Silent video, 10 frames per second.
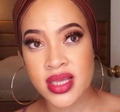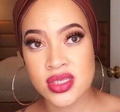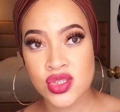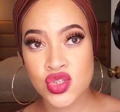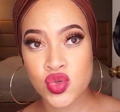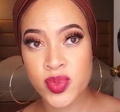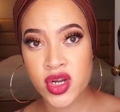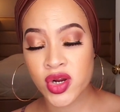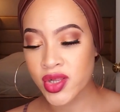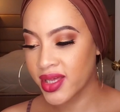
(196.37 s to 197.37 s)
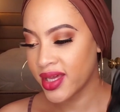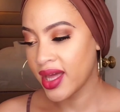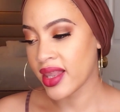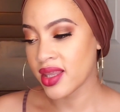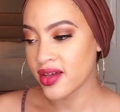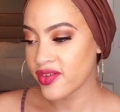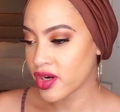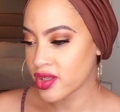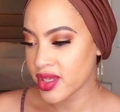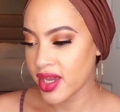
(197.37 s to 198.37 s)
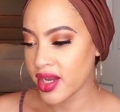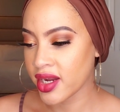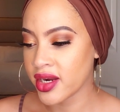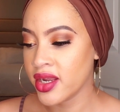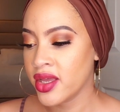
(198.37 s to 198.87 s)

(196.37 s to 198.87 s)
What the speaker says: super curly. I love curly hair.